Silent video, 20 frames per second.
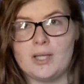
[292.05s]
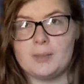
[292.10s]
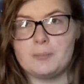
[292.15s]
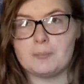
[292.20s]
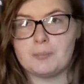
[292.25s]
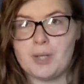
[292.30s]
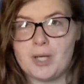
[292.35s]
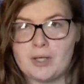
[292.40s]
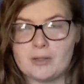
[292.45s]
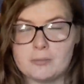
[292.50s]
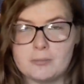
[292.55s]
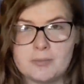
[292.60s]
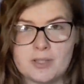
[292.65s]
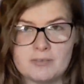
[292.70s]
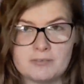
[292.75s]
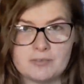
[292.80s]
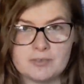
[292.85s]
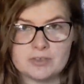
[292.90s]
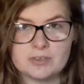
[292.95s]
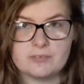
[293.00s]
and bottom
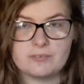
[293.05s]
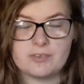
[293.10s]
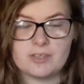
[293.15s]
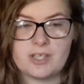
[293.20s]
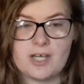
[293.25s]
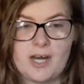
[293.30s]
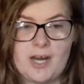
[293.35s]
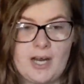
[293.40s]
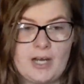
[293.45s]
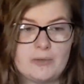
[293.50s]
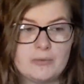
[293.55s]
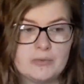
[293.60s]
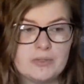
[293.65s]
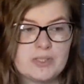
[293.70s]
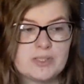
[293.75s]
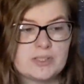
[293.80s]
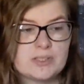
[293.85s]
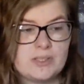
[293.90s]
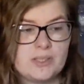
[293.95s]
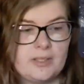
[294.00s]
levels of their
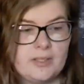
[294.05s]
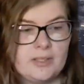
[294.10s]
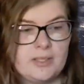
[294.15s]
house